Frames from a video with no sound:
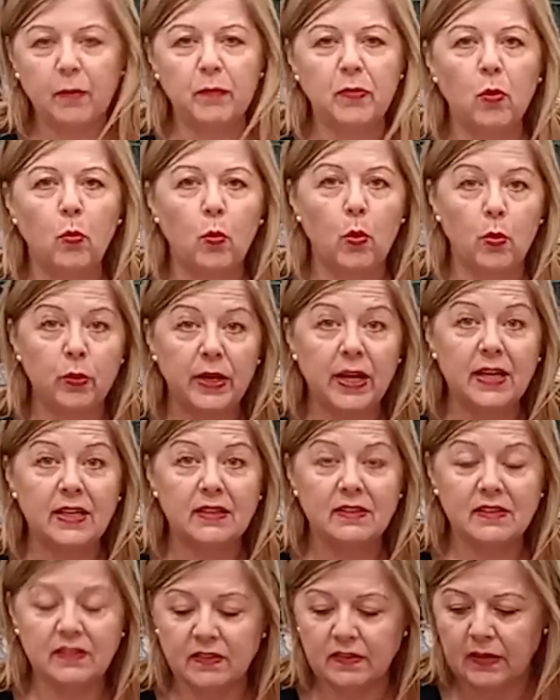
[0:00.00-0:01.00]
the
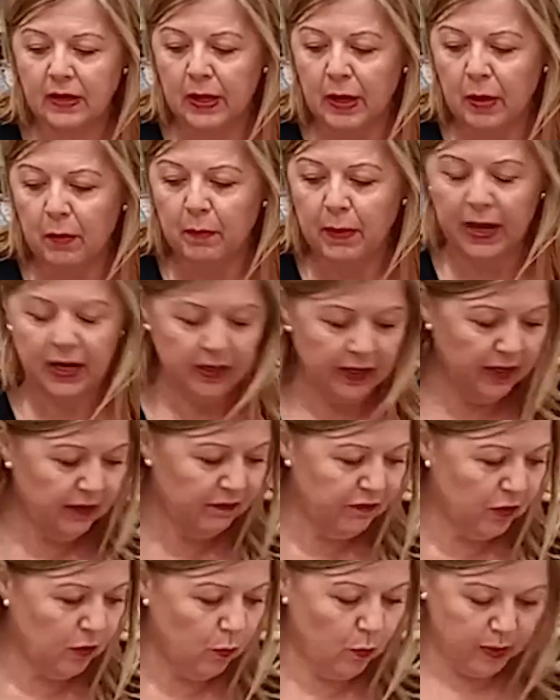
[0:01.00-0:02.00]
walnuts, but
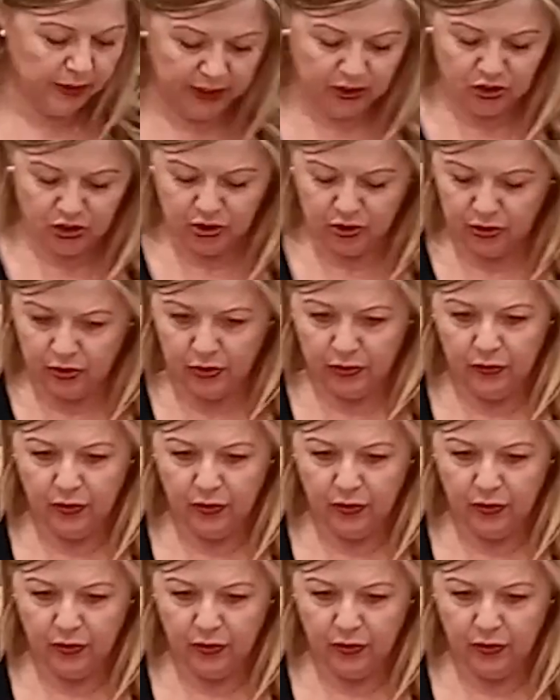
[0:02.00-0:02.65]
if you're wanting to,